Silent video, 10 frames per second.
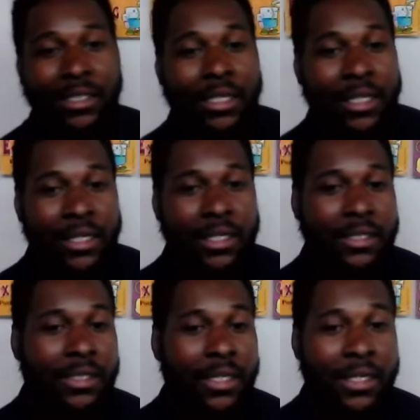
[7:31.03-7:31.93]

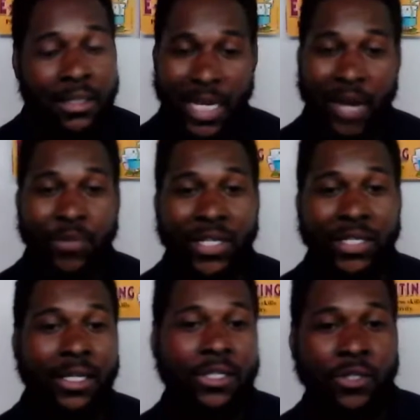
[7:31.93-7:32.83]
is.
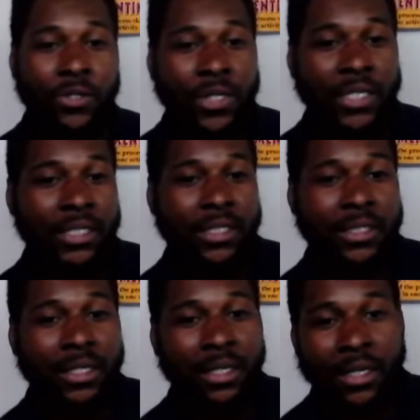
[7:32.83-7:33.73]
76
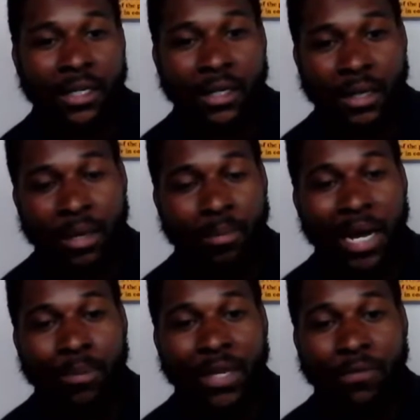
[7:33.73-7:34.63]
degrees. It
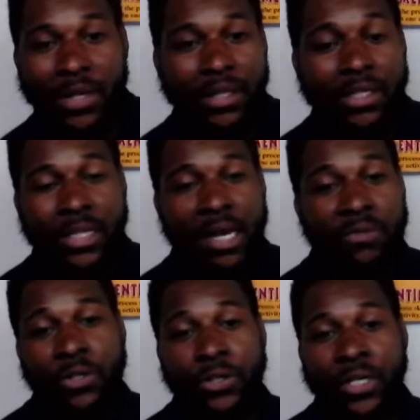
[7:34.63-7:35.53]
might be
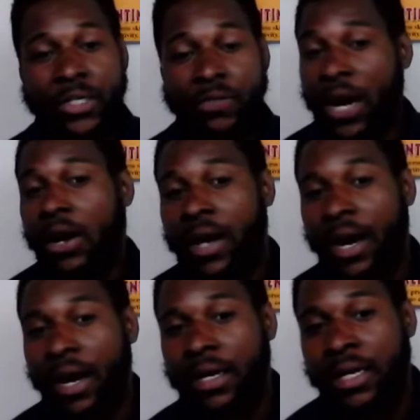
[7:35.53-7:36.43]
57 degrees
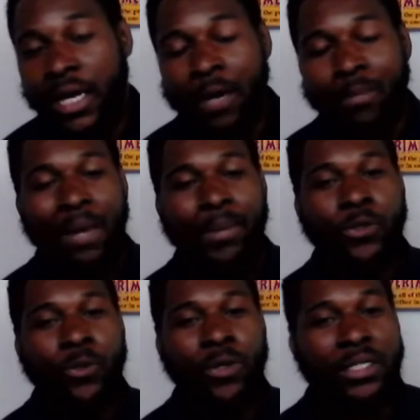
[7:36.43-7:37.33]
Fahrenheit. It might be
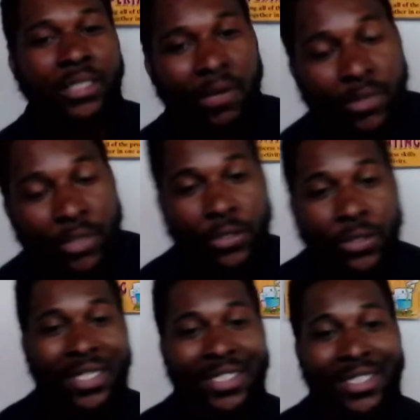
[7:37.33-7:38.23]
27
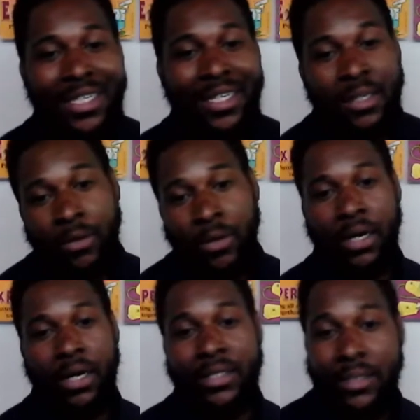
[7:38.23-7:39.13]
degrees
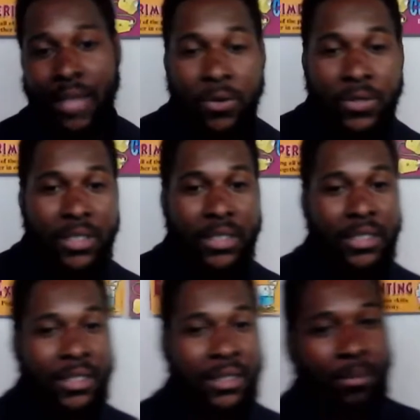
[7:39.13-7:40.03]

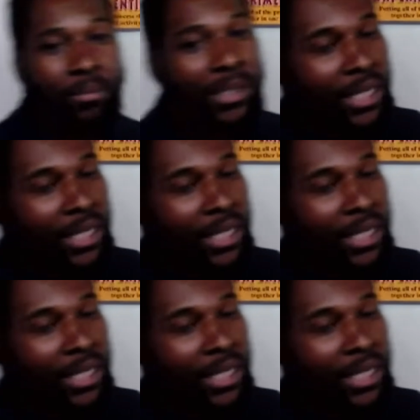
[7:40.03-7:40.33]
Celsius. But the